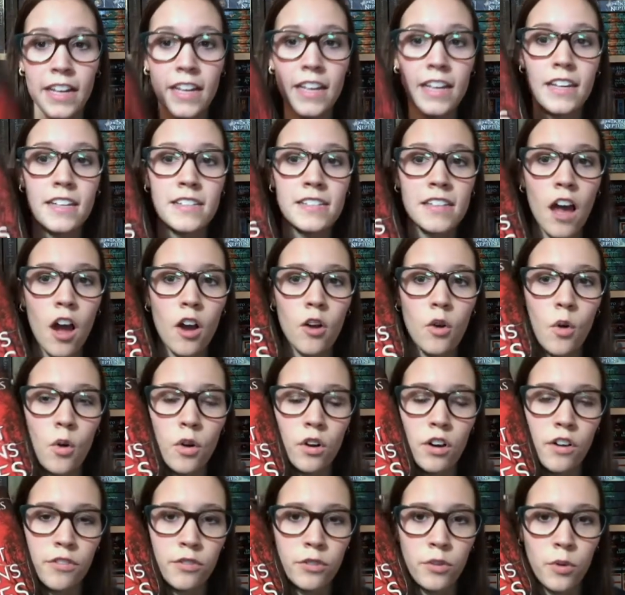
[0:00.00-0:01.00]
is A
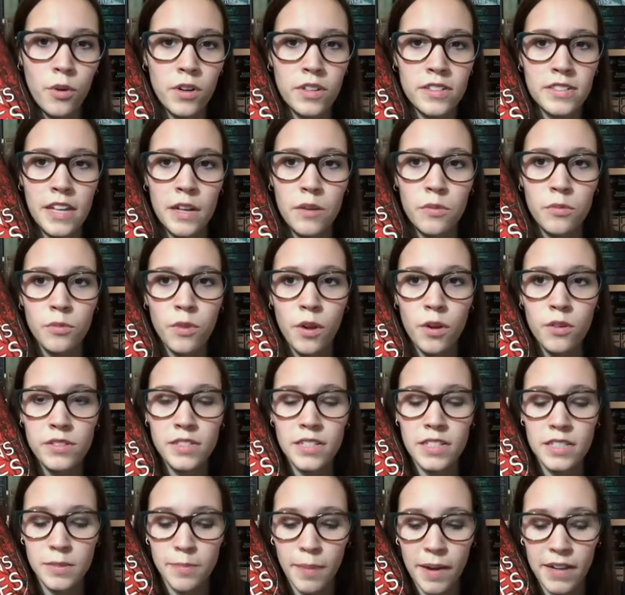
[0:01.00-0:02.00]
Court of Thorns and
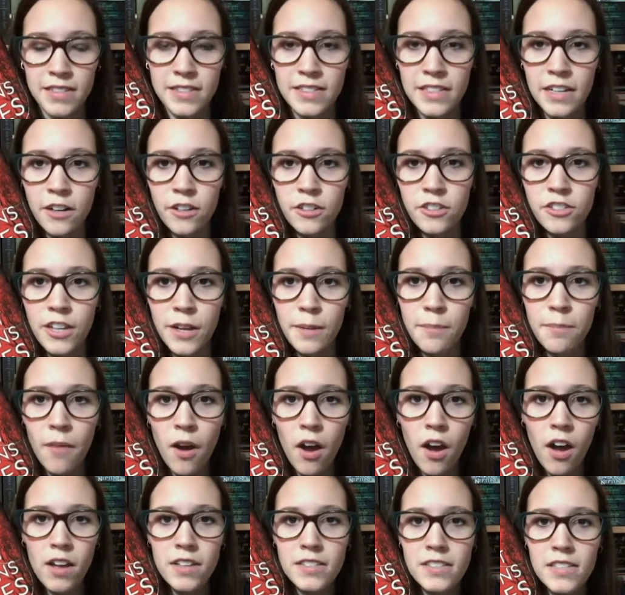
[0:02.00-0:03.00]
Roses by Sarah J.
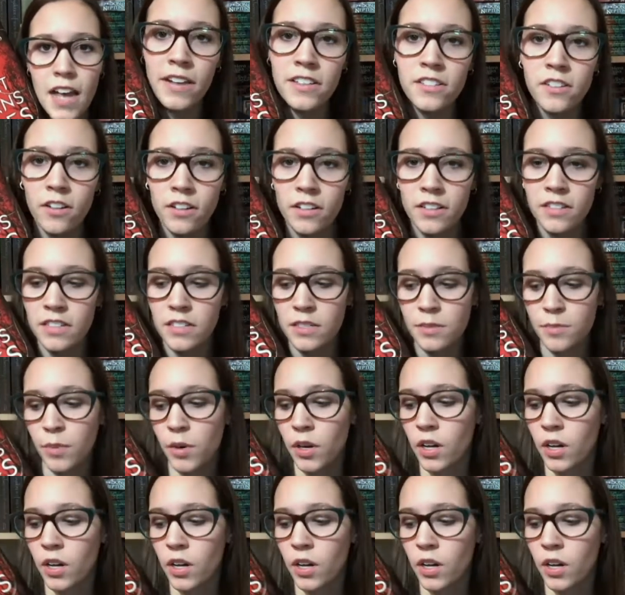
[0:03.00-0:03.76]
Maas. I started this